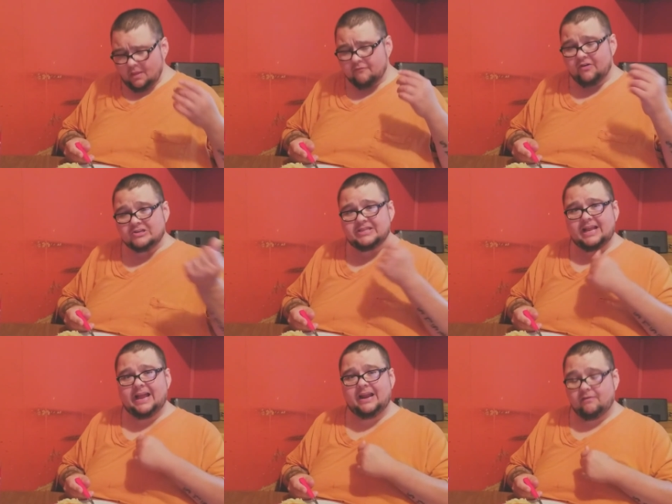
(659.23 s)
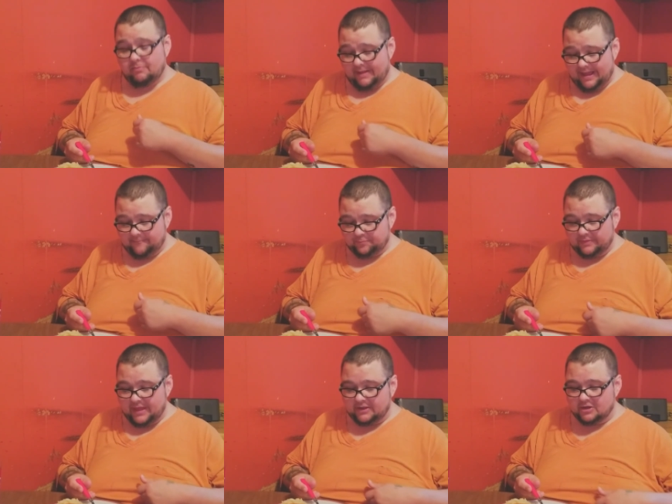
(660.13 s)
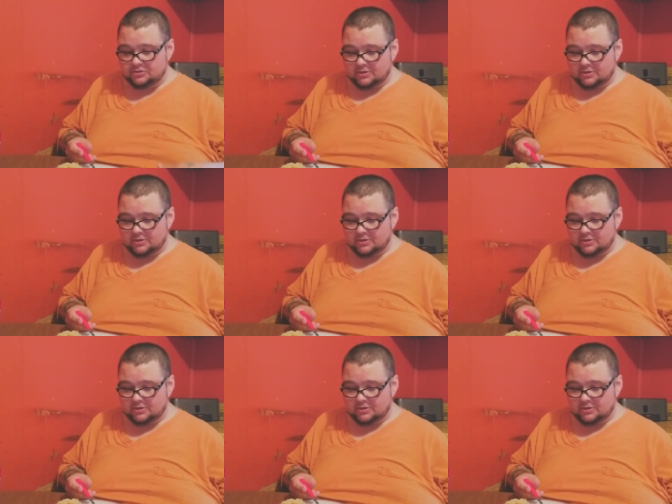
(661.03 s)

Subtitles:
First thing I get off the bat, that country